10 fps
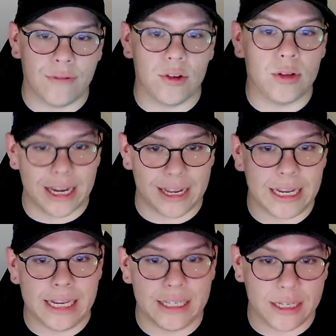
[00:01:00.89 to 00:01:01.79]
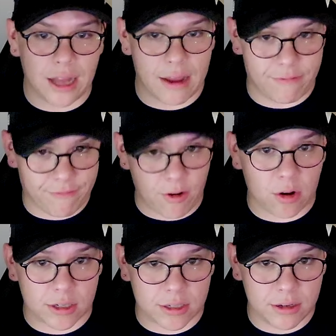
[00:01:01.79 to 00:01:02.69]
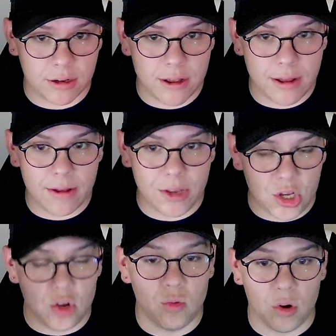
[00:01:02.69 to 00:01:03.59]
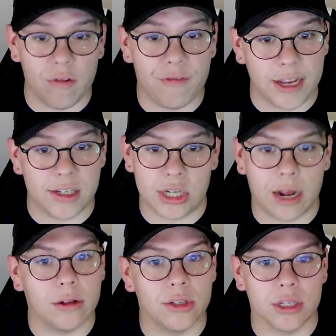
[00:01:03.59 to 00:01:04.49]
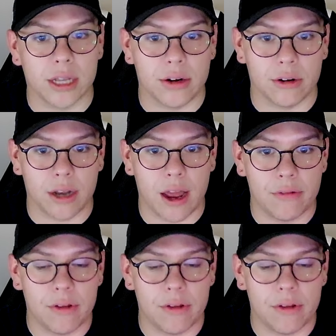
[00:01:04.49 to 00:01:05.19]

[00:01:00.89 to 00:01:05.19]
take an easy life first, you will face challenges later in life.